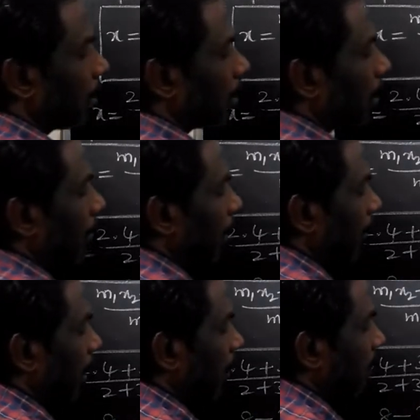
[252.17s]
comma
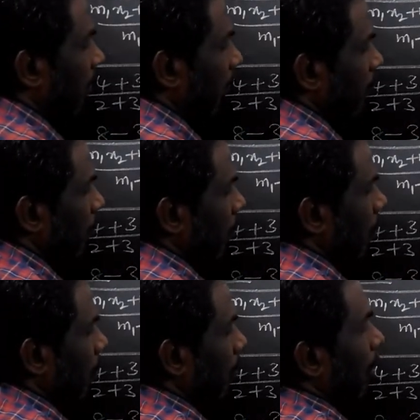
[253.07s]
y is equals
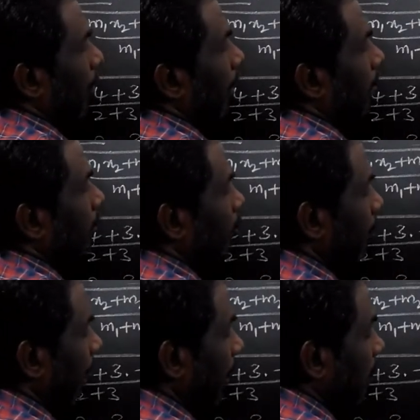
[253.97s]
to plus into
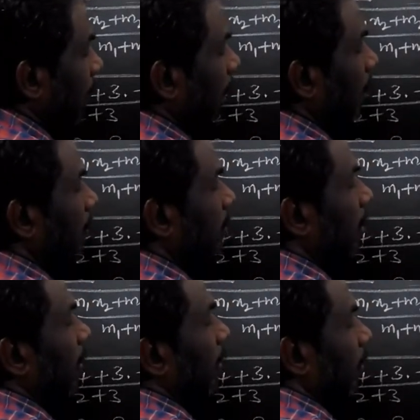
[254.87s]
minus,
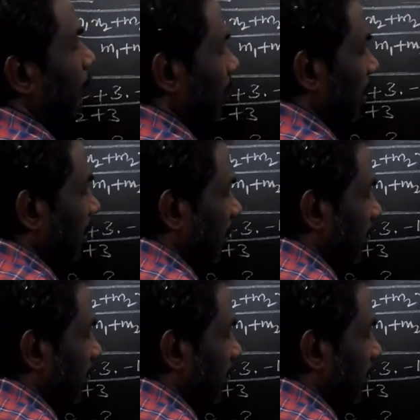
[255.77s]
2 3s are